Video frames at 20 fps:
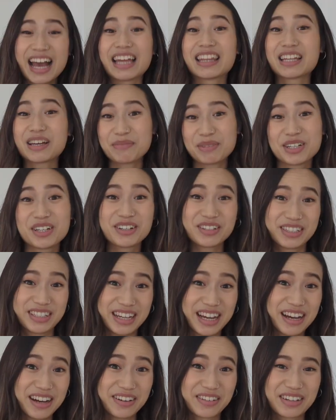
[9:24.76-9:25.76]
and let me know
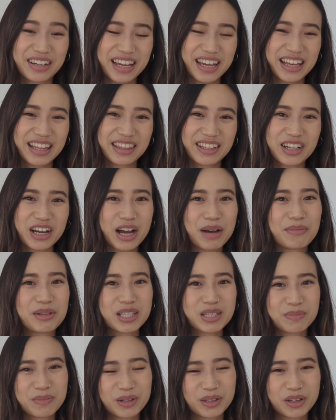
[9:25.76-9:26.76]
down in the
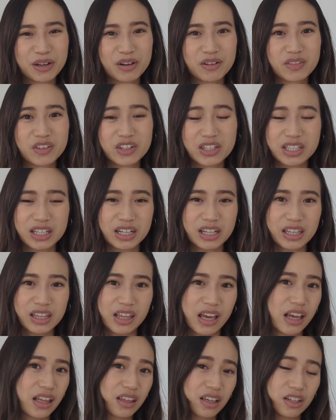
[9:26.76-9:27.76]
comments below if there's
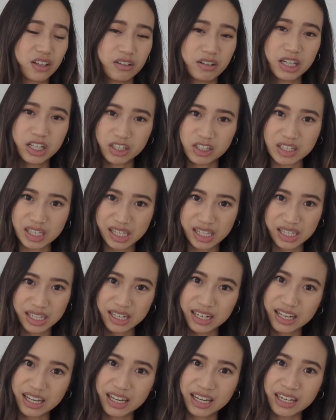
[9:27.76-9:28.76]
anything that you're interested
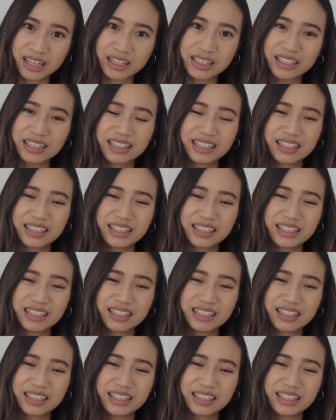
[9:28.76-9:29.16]
in.